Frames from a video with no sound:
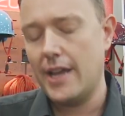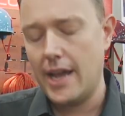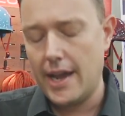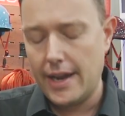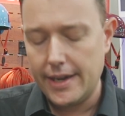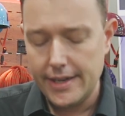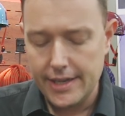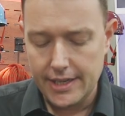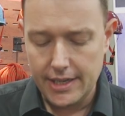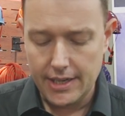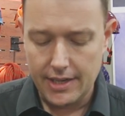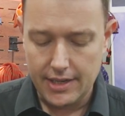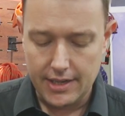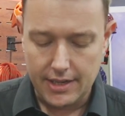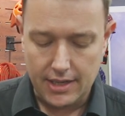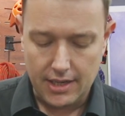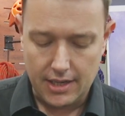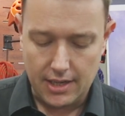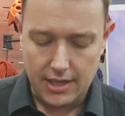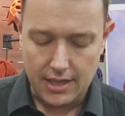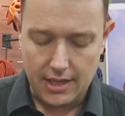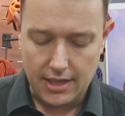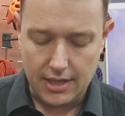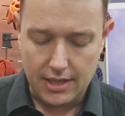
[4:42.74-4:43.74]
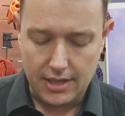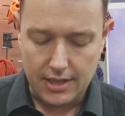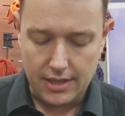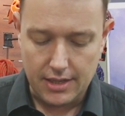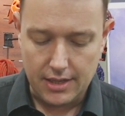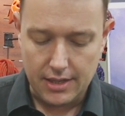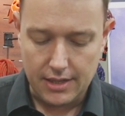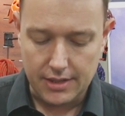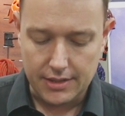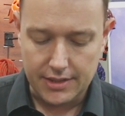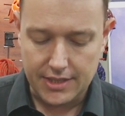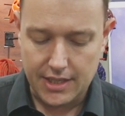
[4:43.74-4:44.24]
the
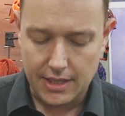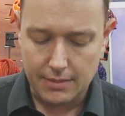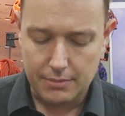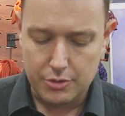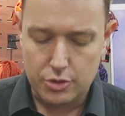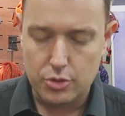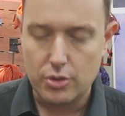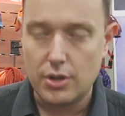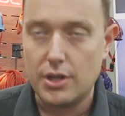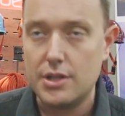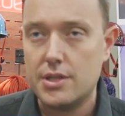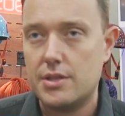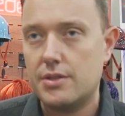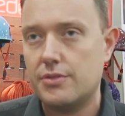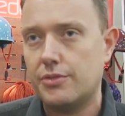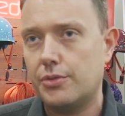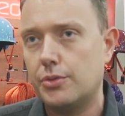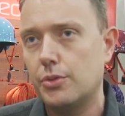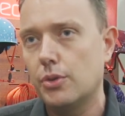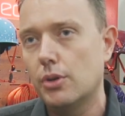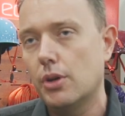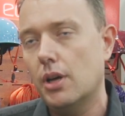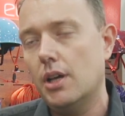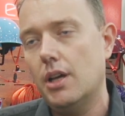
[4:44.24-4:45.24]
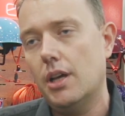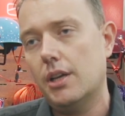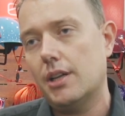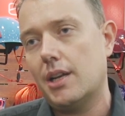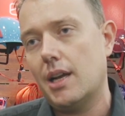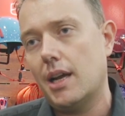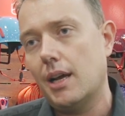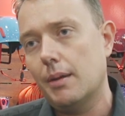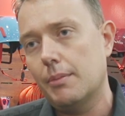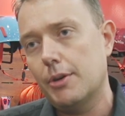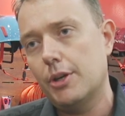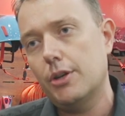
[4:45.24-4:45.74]
idea came to us through a
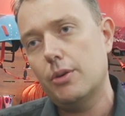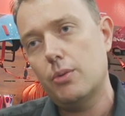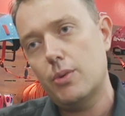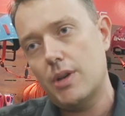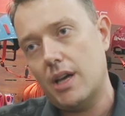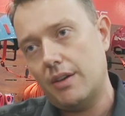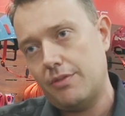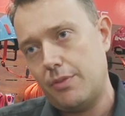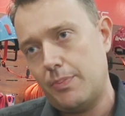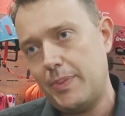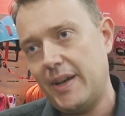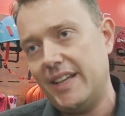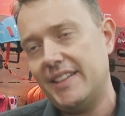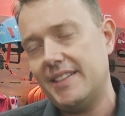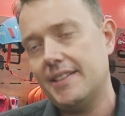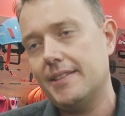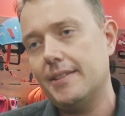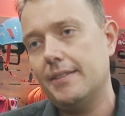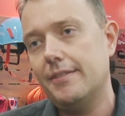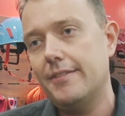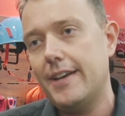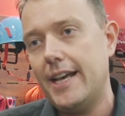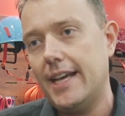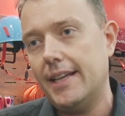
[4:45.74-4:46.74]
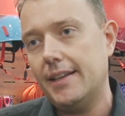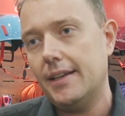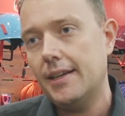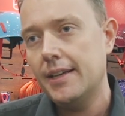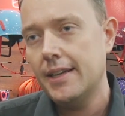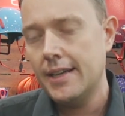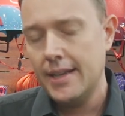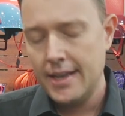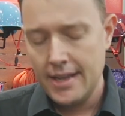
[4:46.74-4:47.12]
climber. We have a patent on that.